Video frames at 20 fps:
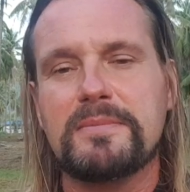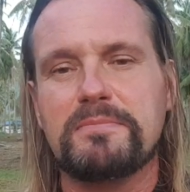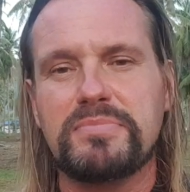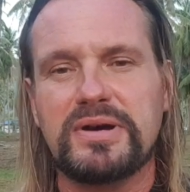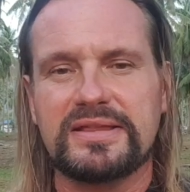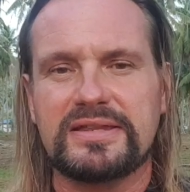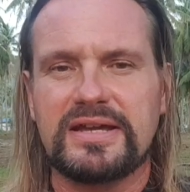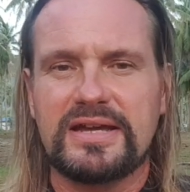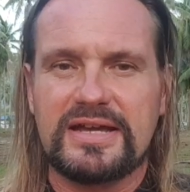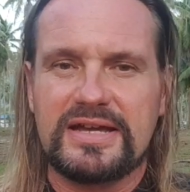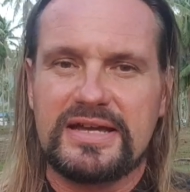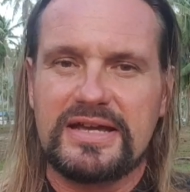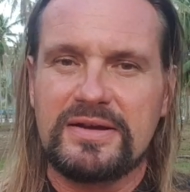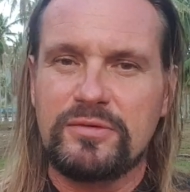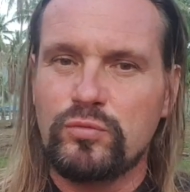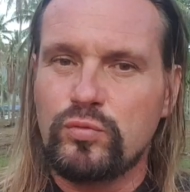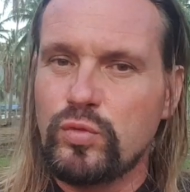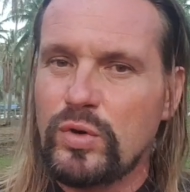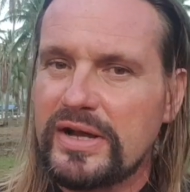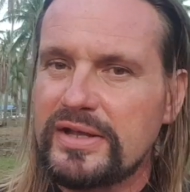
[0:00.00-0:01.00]
but
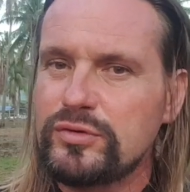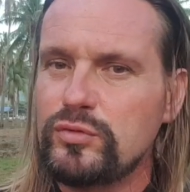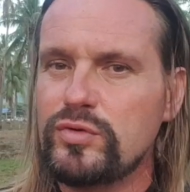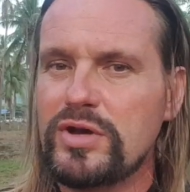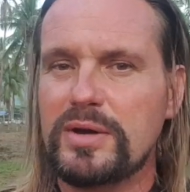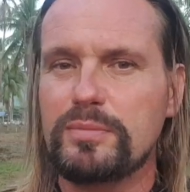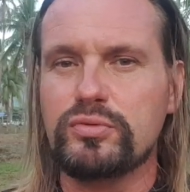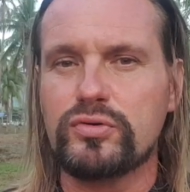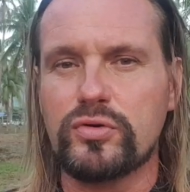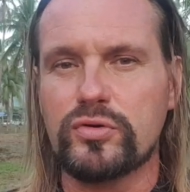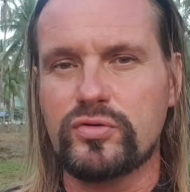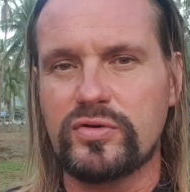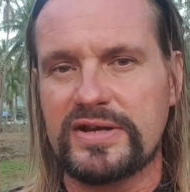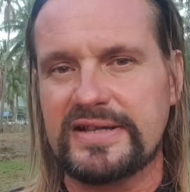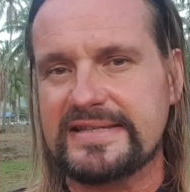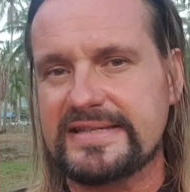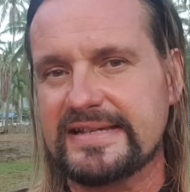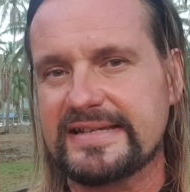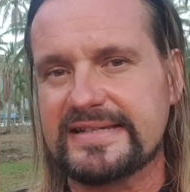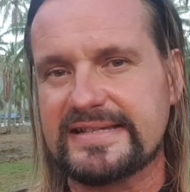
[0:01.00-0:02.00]
when you are
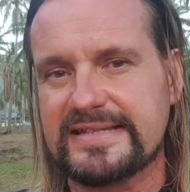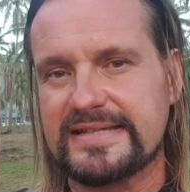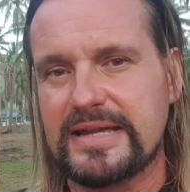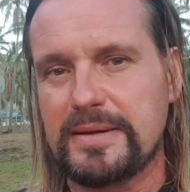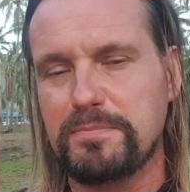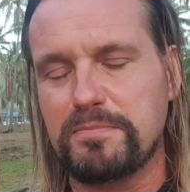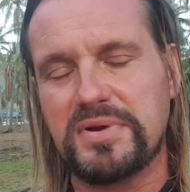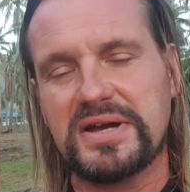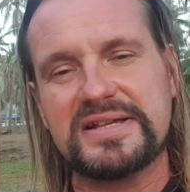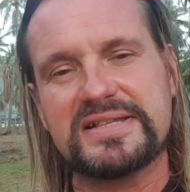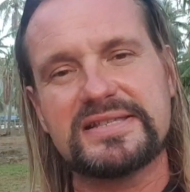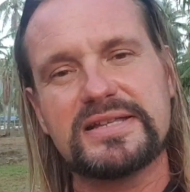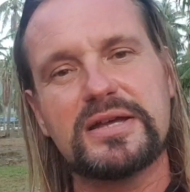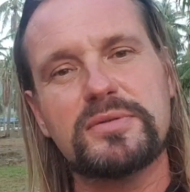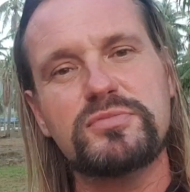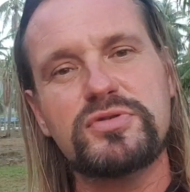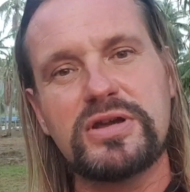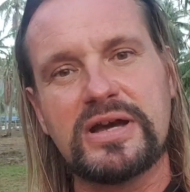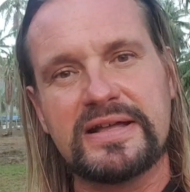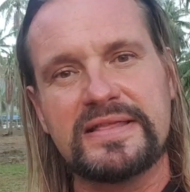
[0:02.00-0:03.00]
progressing step by step,
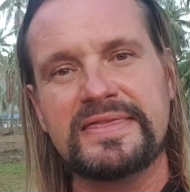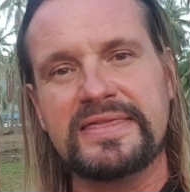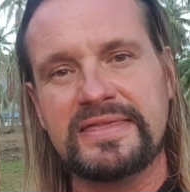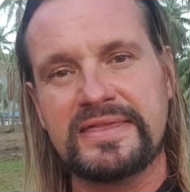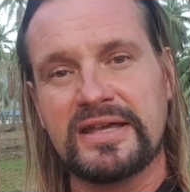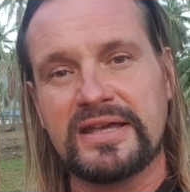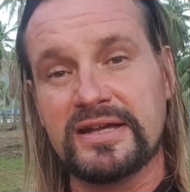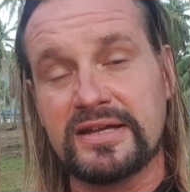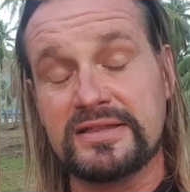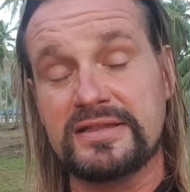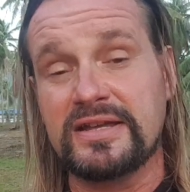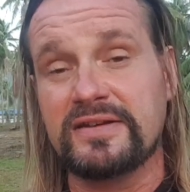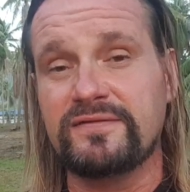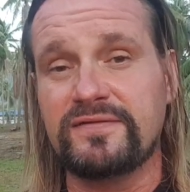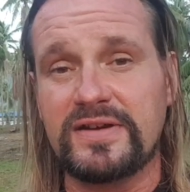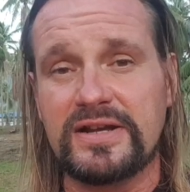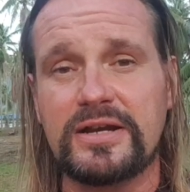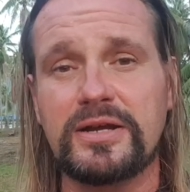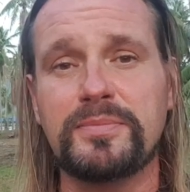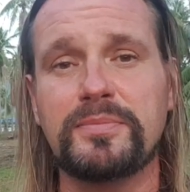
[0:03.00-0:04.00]
you are
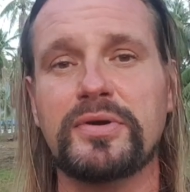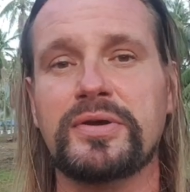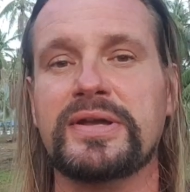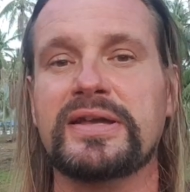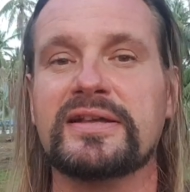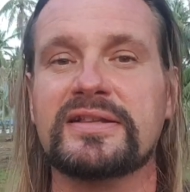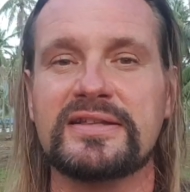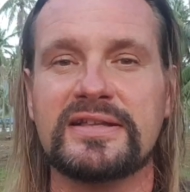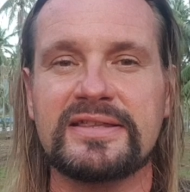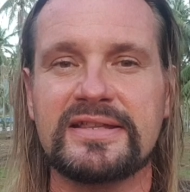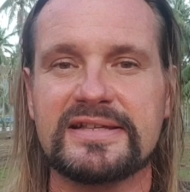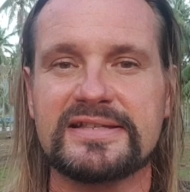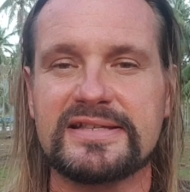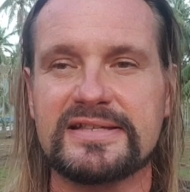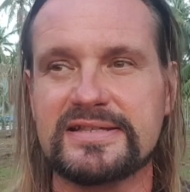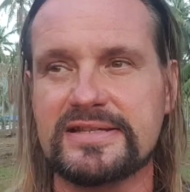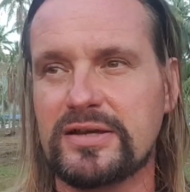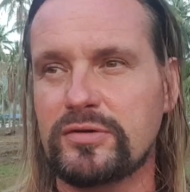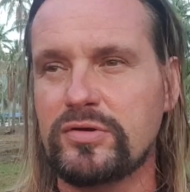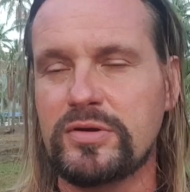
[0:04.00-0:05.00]
developing the
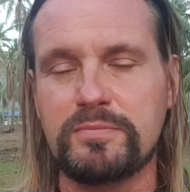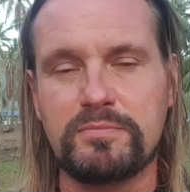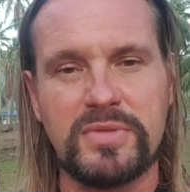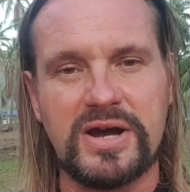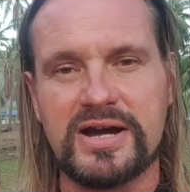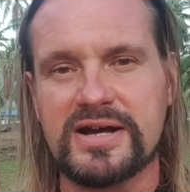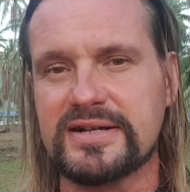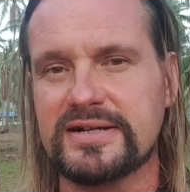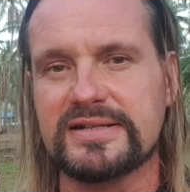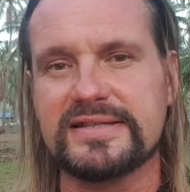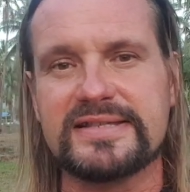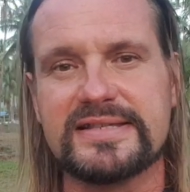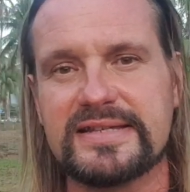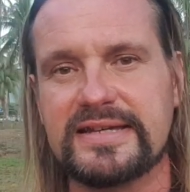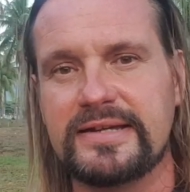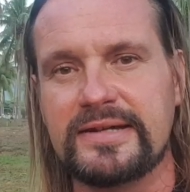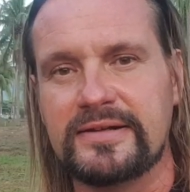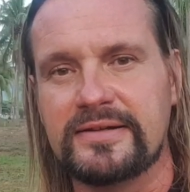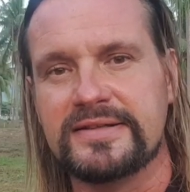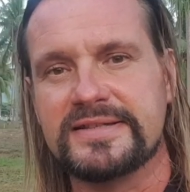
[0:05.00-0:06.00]
necessary market
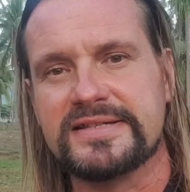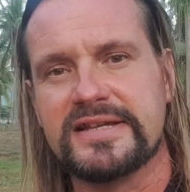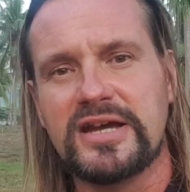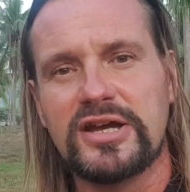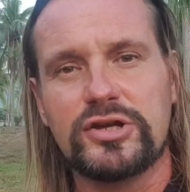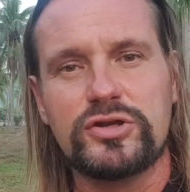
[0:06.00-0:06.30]
skills,